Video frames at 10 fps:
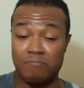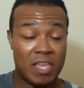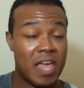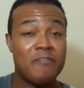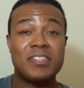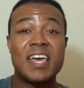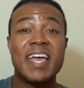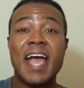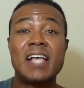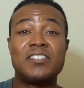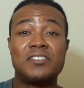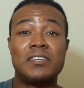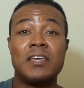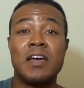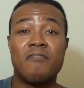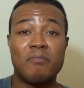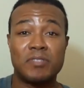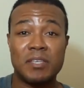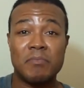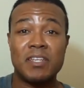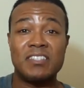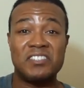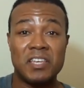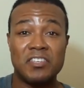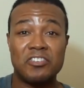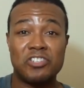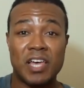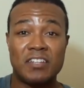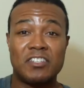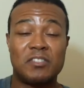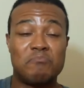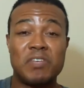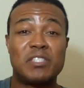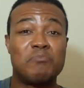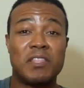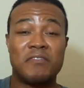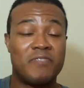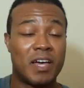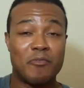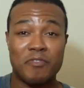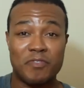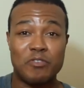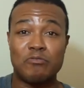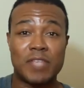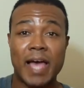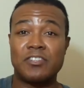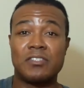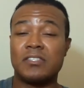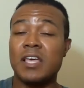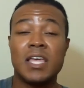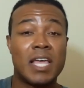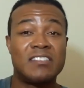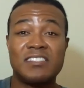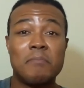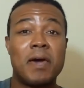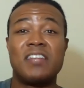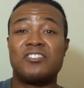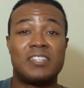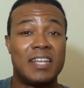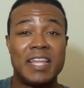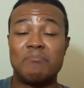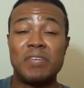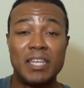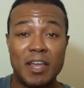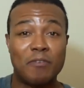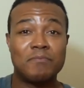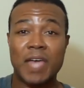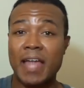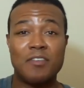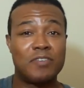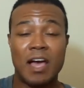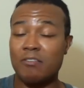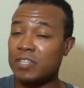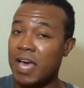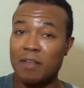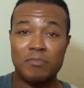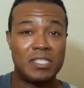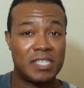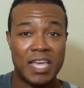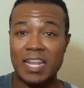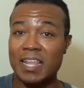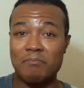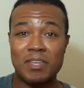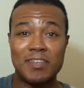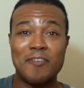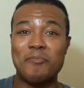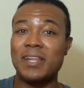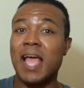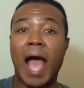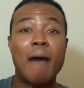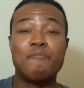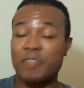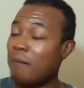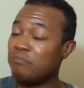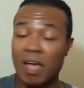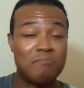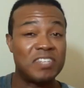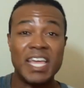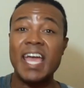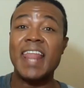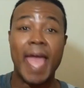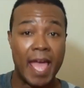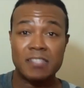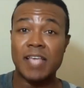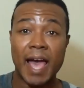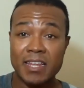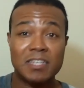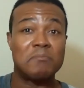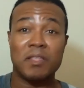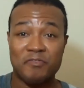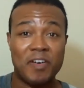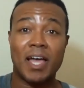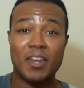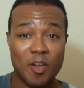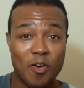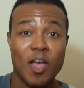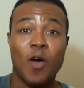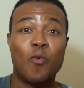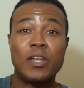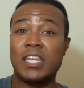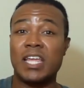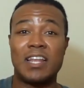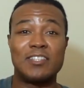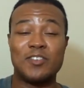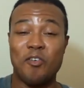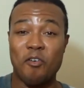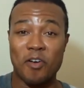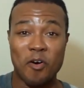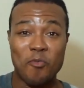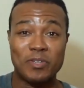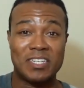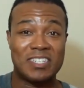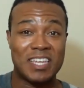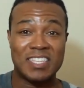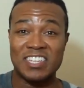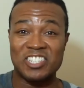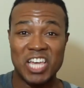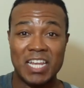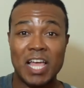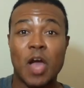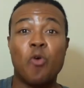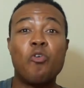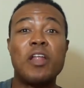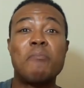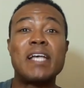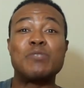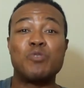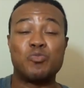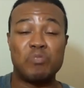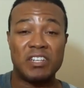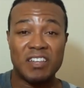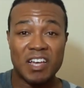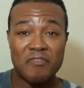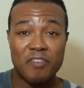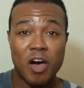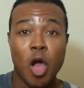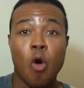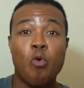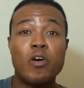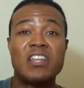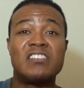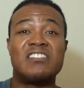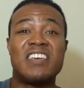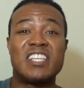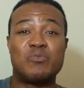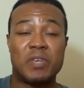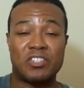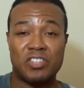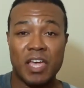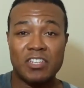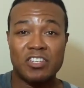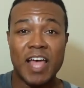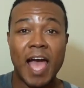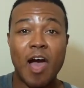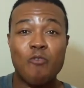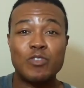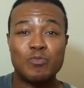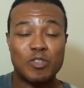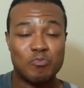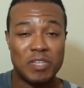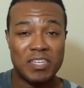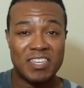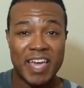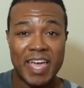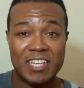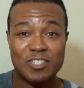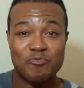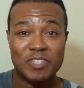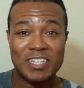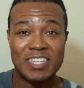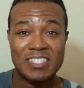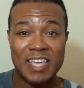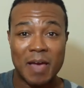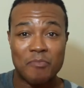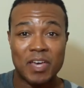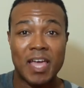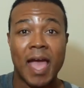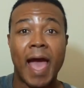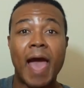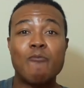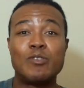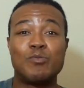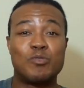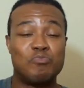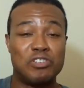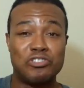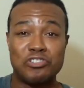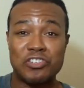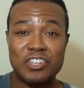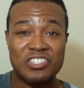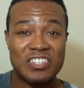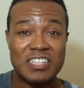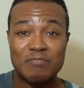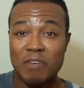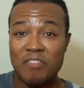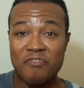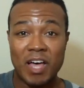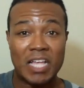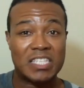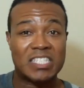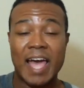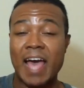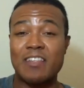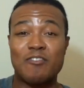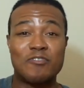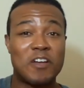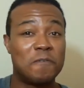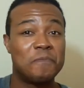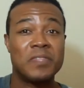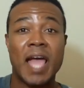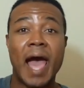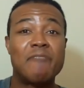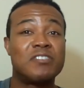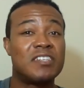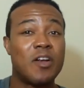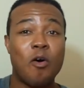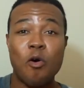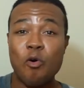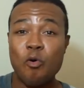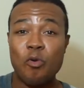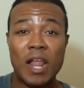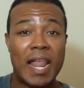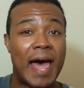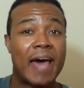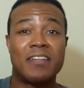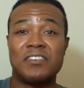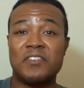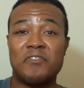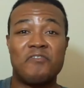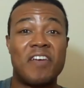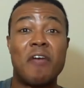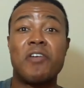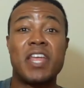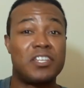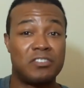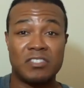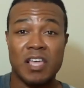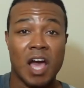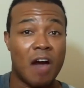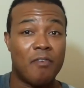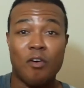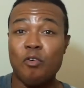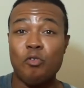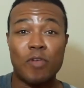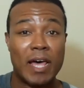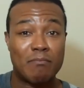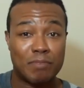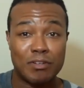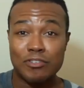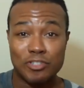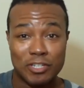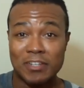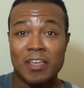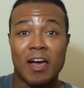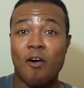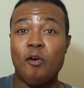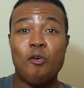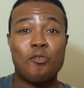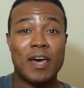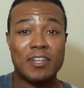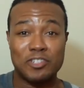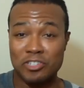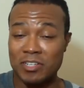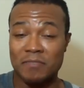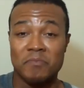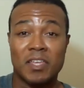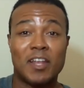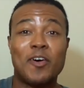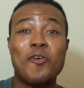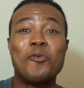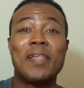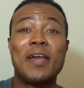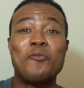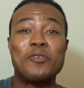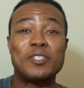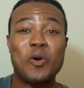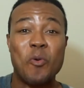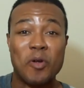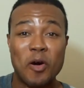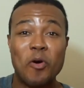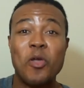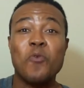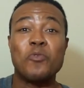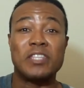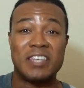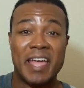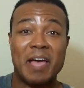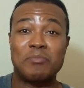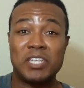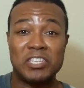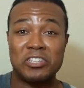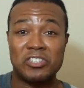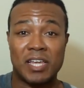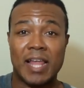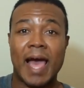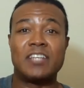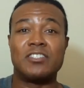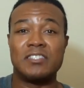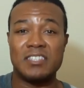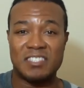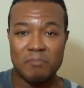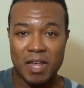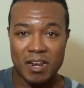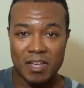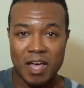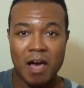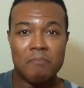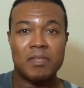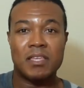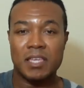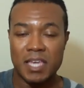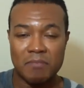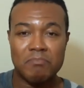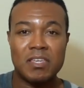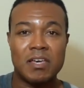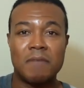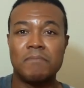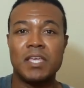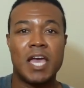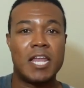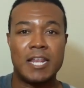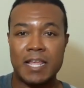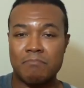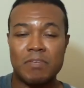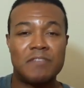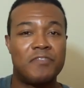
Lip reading: everything I see from some of these 10-year challenges is mixed motherfucking reviews. Can somebody just let me know? I know y'all tired of me saying let me know, but I'm dead ass. I need to motherfucking know what the hell is going on with the 10-year challenge. What am I supposed to be looking for? What is the expectation? How are we supposed to be engaging with these damn things? How are we supposed to be judging these motherfuckers? I don't know. I've seen a whole lot of different variations of a whole lot of bullshit, a whole lot of shit, and a whole lot of what's going on with the damn 10-year challenge. I just need somebody to come hit me up and let me